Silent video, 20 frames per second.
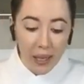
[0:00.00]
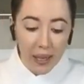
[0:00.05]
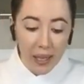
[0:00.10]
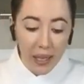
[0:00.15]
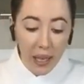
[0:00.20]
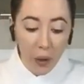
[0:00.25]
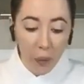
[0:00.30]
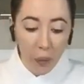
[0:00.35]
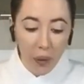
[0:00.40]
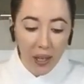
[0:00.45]

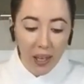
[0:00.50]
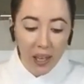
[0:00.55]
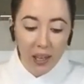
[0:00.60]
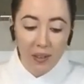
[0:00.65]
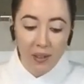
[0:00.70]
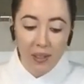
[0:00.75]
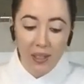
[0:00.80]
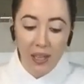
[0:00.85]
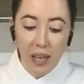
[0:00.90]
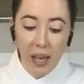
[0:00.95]
The
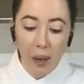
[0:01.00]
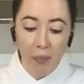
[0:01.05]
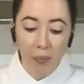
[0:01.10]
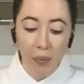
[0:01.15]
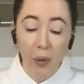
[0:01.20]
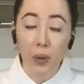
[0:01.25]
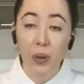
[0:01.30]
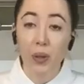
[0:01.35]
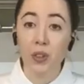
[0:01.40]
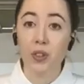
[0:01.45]
ingredients
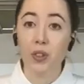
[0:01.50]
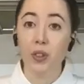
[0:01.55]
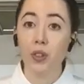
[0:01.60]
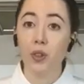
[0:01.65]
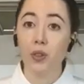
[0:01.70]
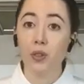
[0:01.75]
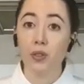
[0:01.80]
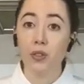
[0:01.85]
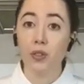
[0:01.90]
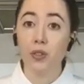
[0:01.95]
I'm going to
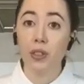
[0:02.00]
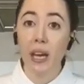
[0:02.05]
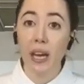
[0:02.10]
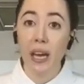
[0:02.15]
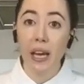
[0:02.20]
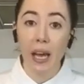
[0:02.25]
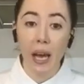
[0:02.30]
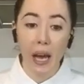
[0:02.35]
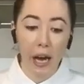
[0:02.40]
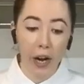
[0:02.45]
use
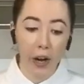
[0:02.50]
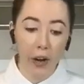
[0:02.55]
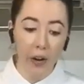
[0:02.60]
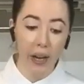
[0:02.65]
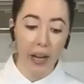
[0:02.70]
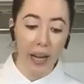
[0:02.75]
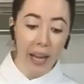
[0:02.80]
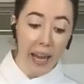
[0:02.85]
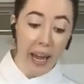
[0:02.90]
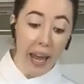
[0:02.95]
today
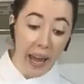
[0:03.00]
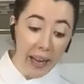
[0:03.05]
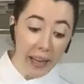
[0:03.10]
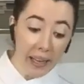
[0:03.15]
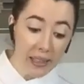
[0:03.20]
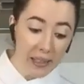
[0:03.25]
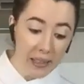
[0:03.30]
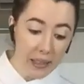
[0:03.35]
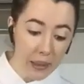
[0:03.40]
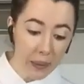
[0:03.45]
are
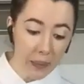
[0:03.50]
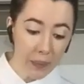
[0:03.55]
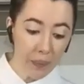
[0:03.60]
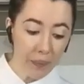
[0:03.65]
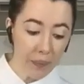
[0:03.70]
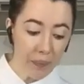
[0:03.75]
eggs,